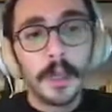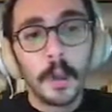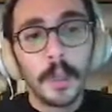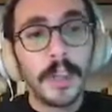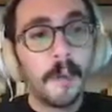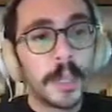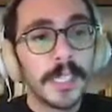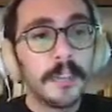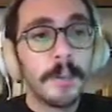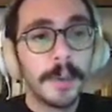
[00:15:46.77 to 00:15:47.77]
only
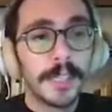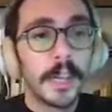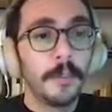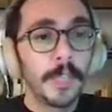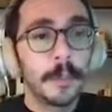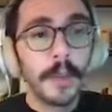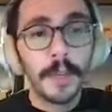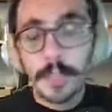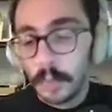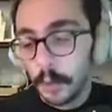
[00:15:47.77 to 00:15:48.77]
47% of
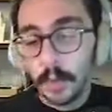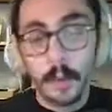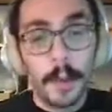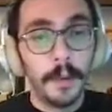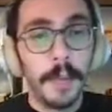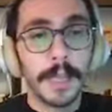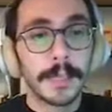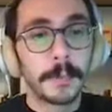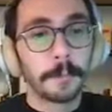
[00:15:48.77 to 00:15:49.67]
respondents to wear a mask.